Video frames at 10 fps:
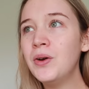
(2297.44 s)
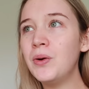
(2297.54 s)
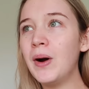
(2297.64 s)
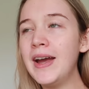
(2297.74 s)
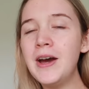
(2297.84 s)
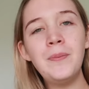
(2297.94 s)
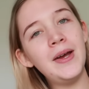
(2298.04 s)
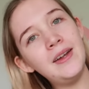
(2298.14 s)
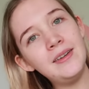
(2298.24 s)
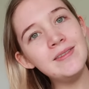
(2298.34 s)
who I am
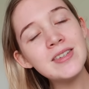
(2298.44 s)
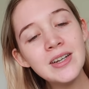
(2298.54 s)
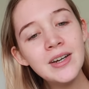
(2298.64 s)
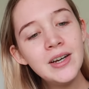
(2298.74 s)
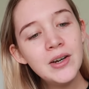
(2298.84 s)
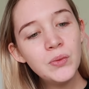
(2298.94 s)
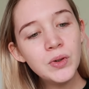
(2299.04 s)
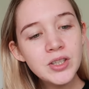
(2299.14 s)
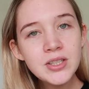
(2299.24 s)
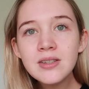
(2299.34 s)
and
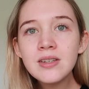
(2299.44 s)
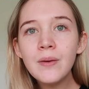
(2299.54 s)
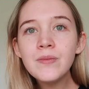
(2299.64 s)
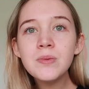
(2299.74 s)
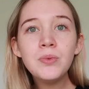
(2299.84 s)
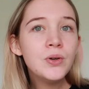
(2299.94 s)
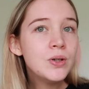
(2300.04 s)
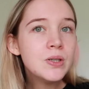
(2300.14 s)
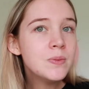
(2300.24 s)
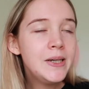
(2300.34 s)
wanna just come
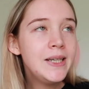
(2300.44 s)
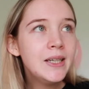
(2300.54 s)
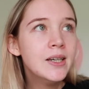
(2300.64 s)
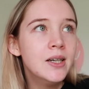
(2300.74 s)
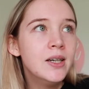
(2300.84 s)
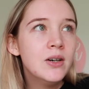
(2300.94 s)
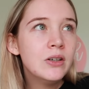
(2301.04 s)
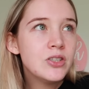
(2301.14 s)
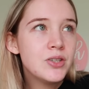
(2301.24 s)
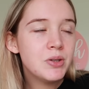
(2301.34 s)
support me,
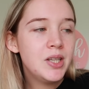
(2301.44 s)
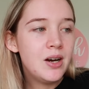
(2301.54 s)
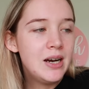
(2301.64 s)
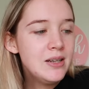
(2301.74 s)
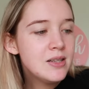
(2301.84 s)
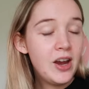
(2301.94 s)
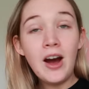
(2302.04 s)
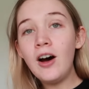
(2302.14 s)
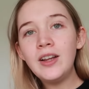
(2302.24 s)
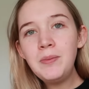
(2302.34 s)
which is really nice. So
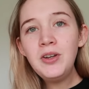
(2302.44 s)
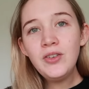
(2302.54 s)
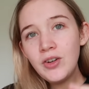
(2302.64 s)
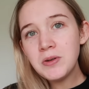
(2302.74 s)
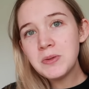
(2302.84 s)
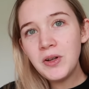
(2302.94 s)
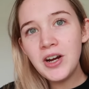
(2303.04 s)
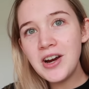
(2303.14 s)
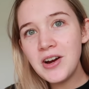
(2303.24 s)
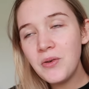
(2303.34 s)
let me know in the comments
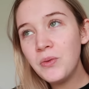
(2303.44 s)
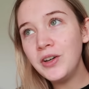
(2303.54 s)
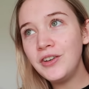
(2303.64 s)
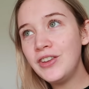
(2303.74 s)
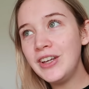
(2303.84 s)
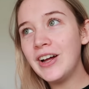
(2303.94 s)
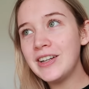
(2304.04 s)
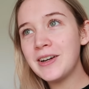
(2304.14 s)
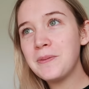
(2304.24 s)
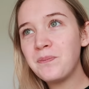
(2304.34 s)
below what you think.
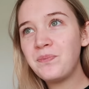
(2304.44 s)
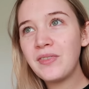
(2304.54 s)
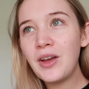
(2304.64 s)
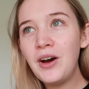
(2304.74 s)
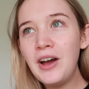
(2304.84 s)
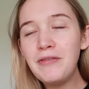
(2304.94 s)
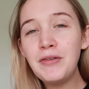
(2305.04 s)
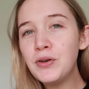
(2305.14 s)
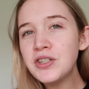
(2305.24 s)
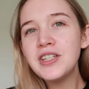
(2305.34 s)
Like, if
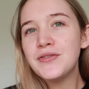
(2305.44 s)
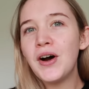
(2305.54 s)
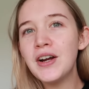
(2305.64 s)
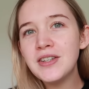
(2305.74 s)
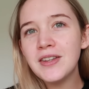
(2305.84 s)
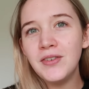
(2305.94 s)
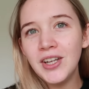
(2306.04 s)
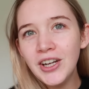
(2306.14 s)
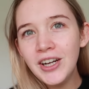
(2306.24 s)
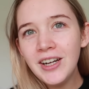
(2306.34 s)
you've watched this far into the
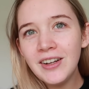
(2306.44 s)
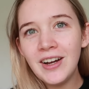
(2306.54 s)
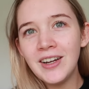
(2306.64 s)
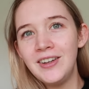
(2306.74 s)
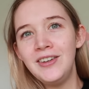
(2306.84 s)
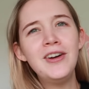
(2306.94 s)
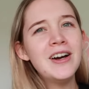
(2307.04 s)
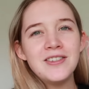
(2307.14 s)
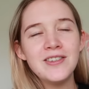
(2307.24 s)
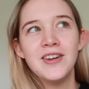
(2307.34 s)
video, like you
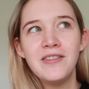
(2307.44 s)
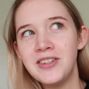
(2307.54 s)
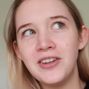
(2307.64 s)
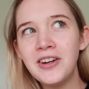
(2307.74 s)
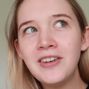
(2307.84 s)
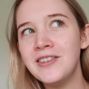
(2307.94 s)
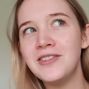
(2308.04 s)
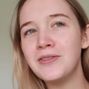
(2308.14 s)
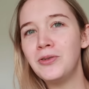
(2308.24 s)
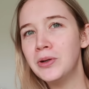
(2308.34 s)
guys deserve to know because
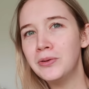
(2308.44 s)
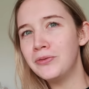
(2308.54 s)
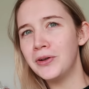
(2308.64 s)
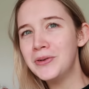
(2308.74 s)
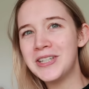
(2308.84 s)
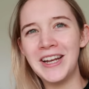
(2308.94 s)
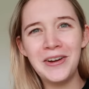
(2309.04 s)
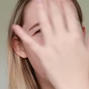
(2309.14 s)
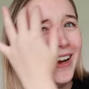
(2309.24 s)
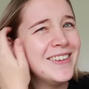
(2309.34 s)
you're loyal followers
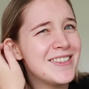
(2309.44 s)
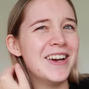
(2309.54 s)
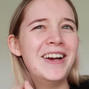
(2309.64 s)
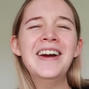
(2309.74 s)
anyway. So